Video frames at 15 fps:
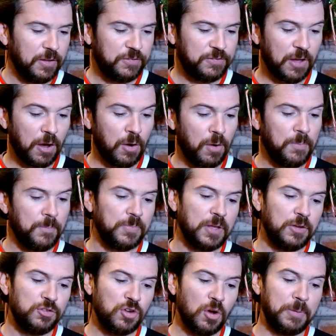So
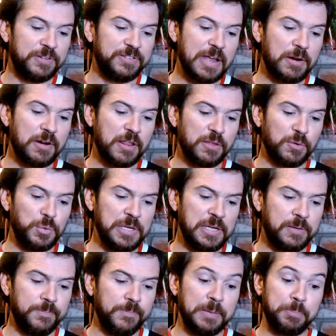Joe Mixon out another
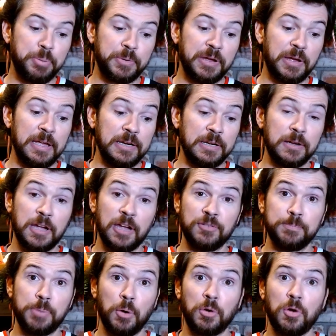week in
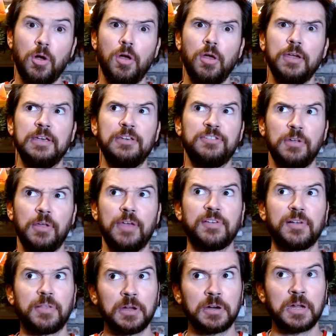concussion protocol. He still
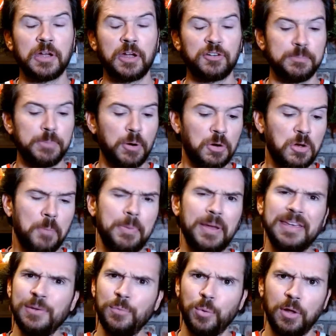hasn't cleared concussion protocol,
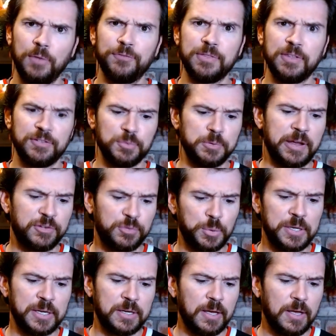but he will for this next
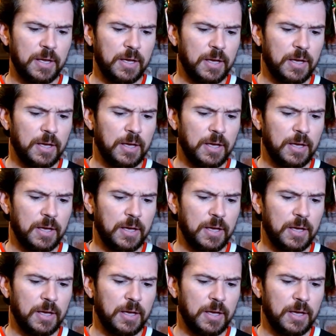week.